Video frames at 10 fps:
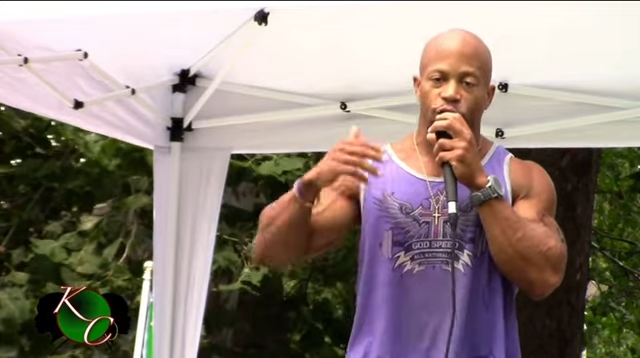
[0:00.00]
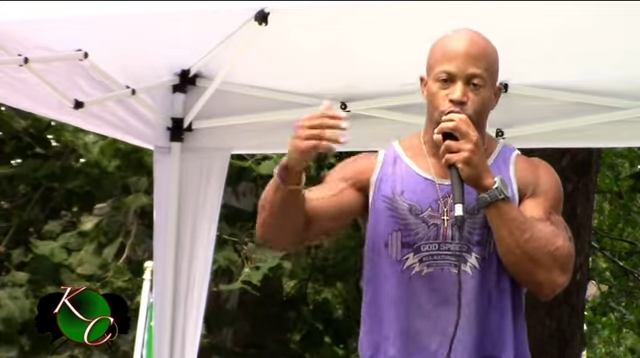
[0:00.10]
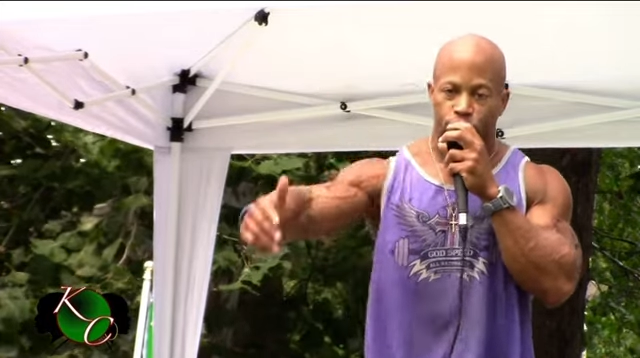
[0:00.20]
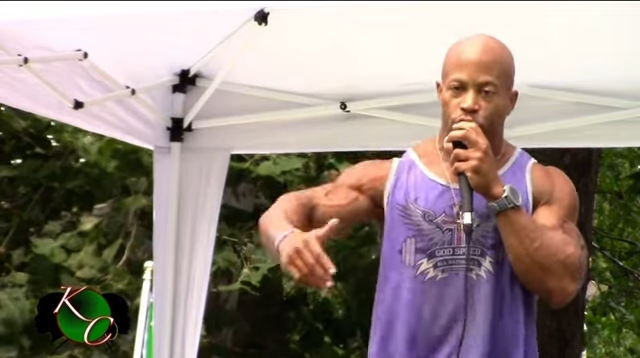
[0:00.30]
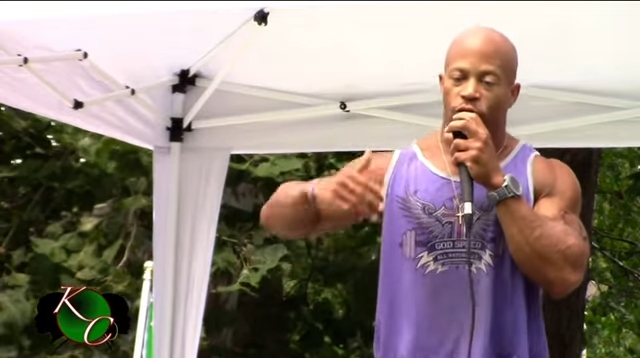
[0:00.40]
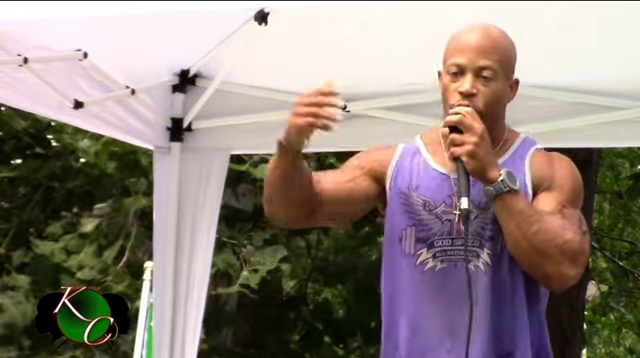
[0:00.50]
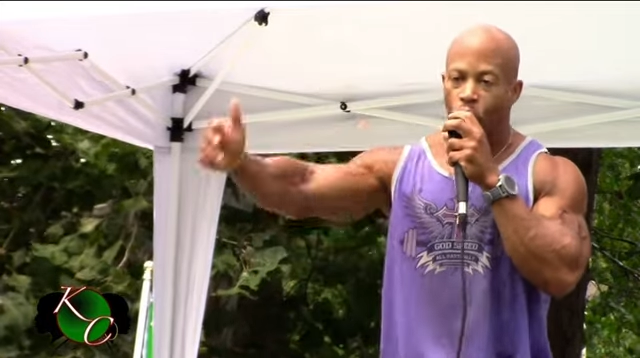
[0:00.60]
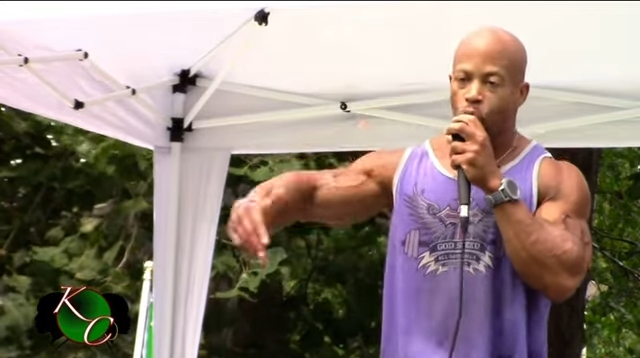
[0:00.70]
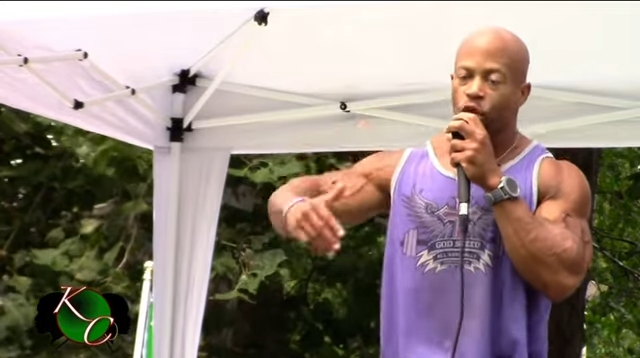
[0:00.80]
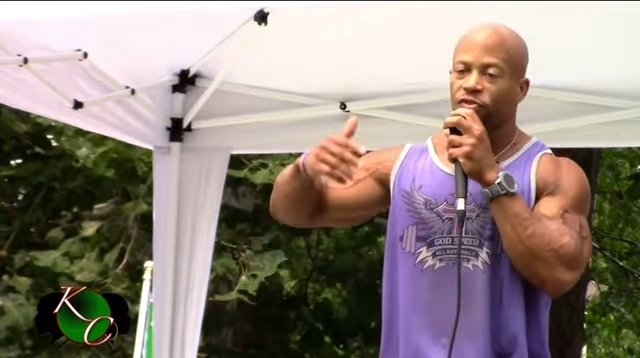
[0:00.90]
future
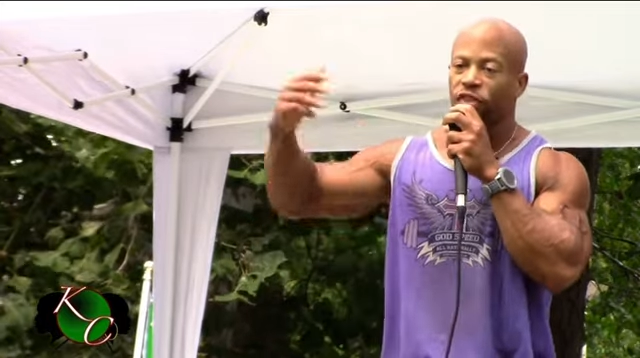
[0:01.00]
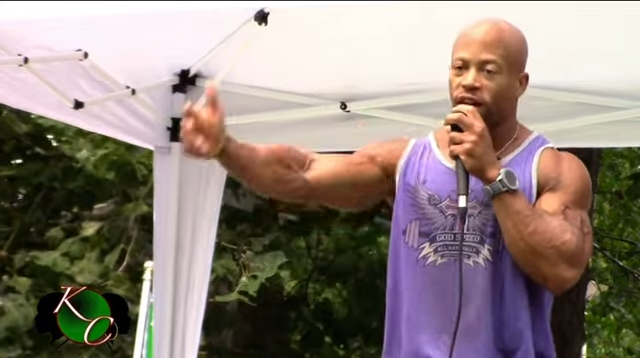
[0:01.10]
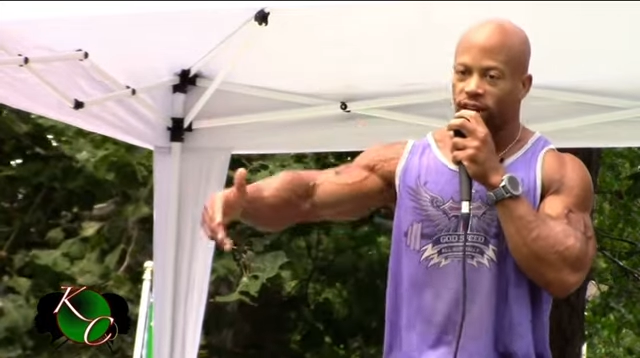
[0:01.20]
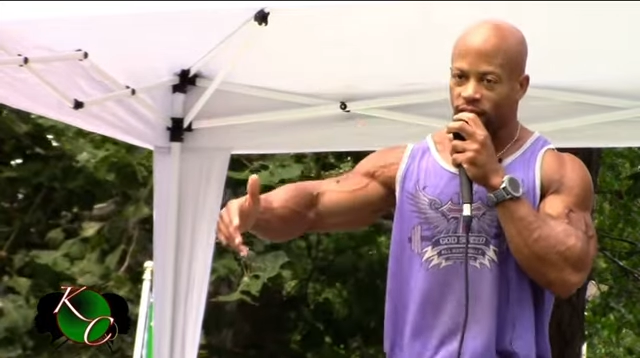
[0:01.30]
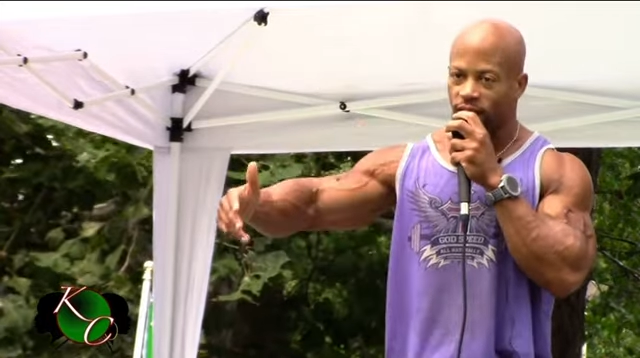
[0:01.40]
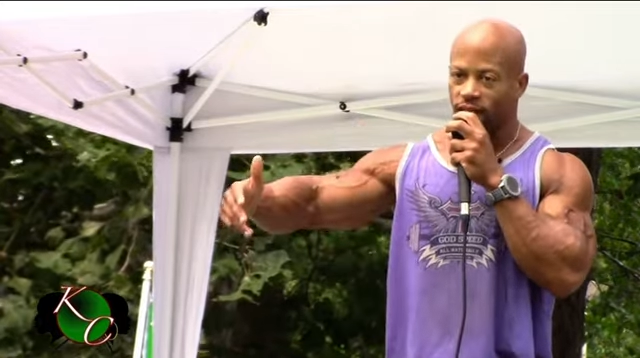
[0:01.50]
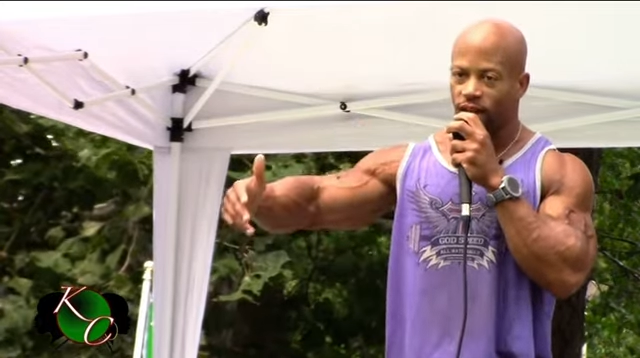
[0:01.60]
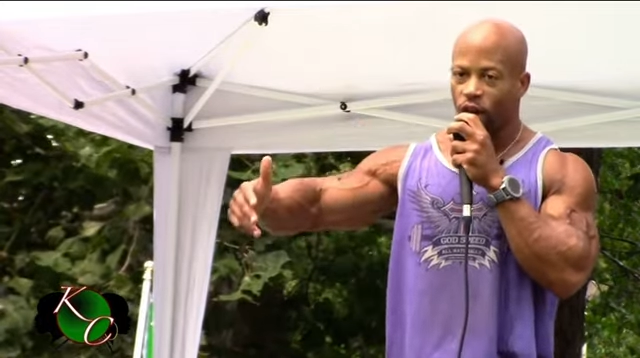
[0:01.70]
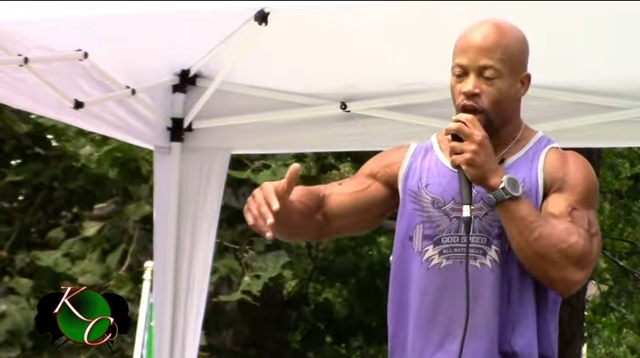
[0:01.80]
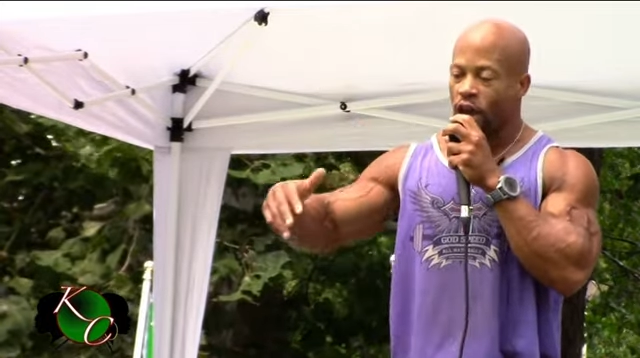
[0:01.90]
forward thinking,
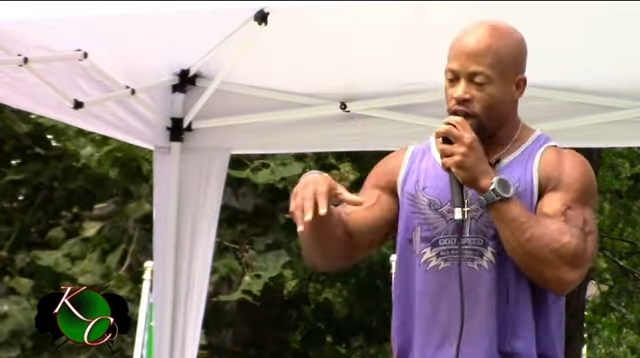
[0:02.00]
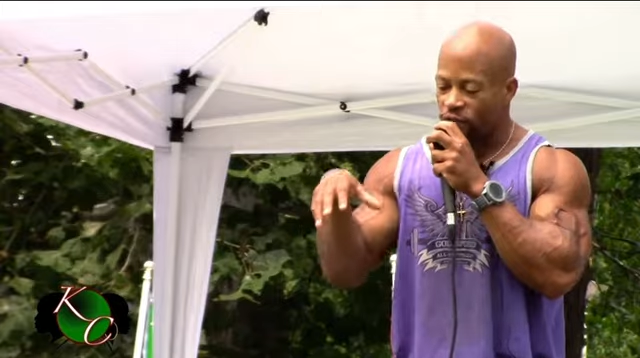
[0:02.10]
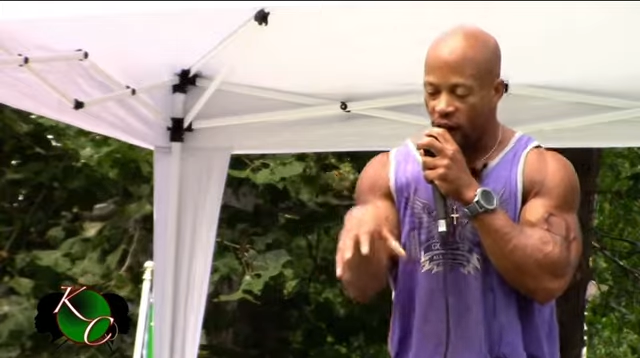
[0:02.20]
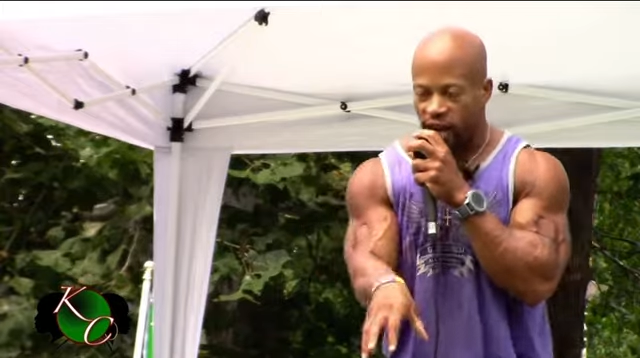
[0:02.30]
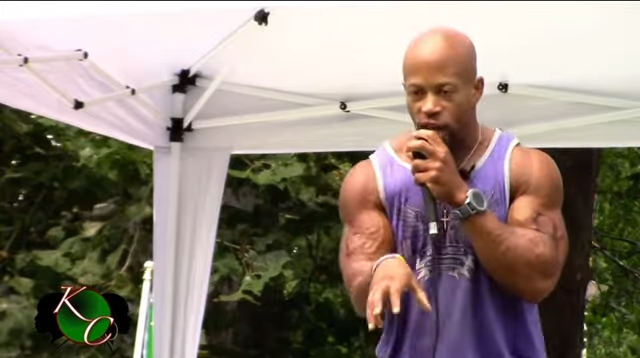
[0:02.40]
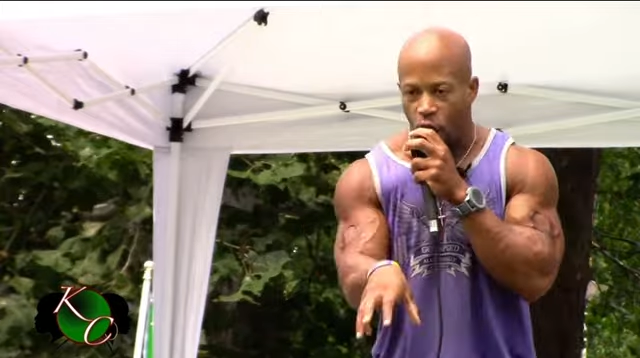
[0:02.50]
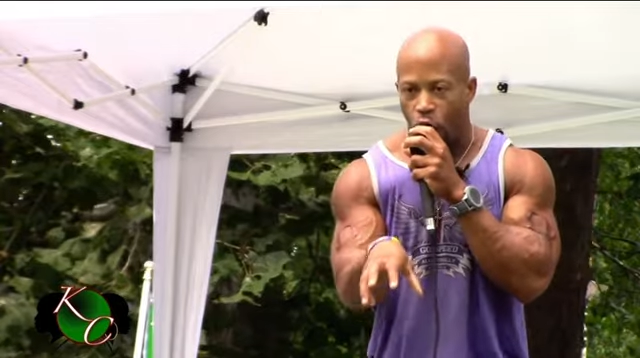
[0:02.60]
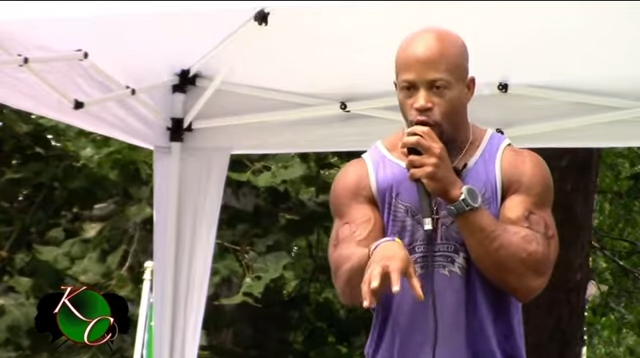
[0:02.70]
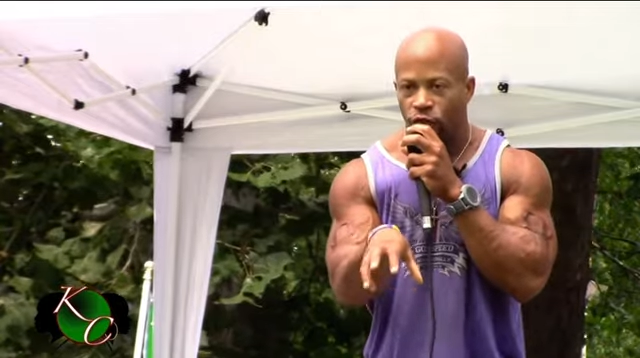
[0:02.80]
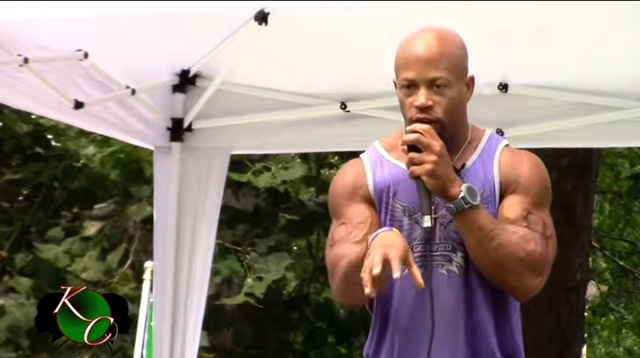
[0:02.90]
if I can
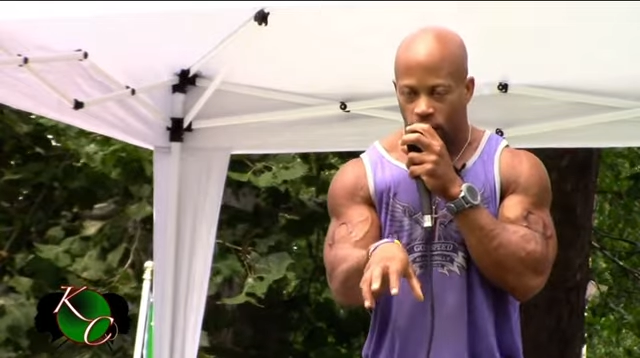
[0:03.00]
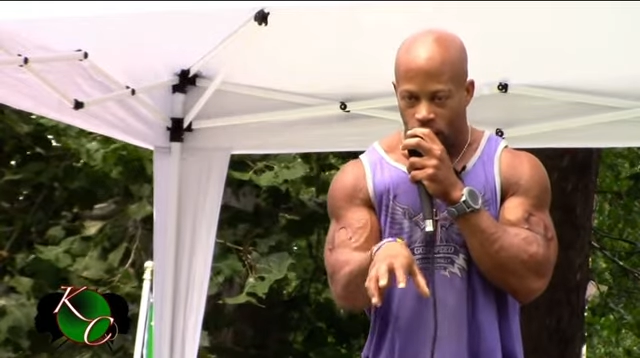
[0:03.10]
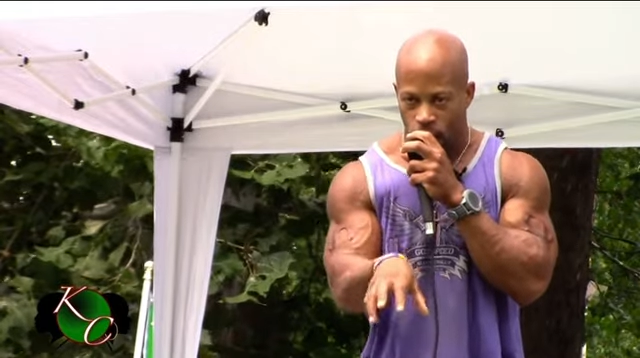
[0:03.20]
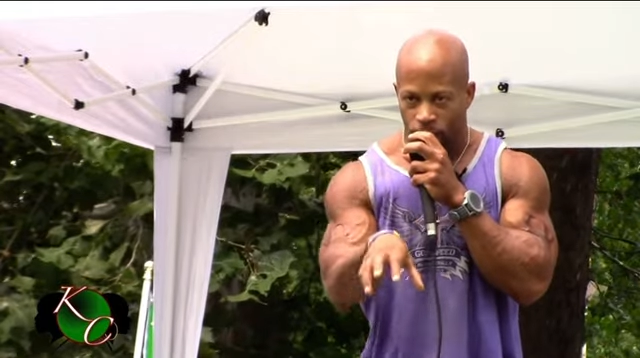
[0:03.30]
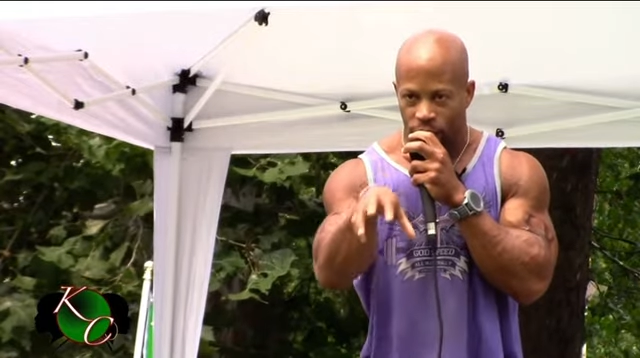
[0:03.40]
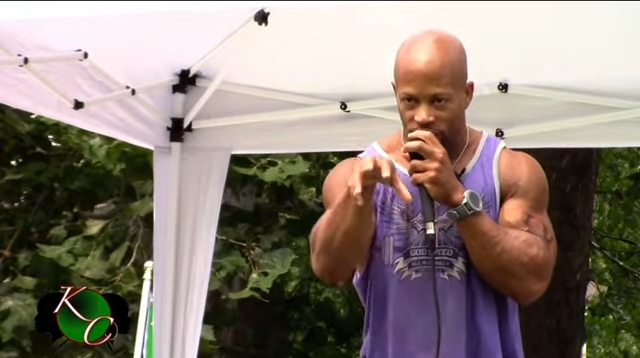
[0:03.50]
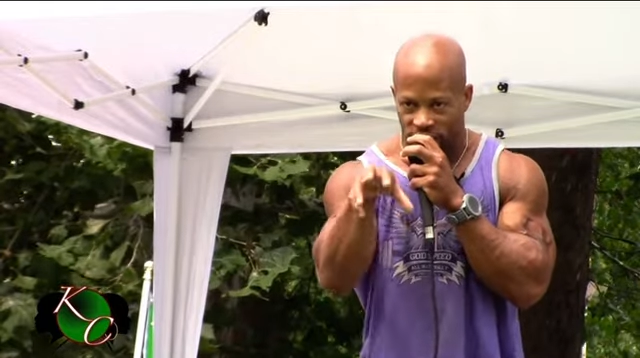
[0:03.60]
overcome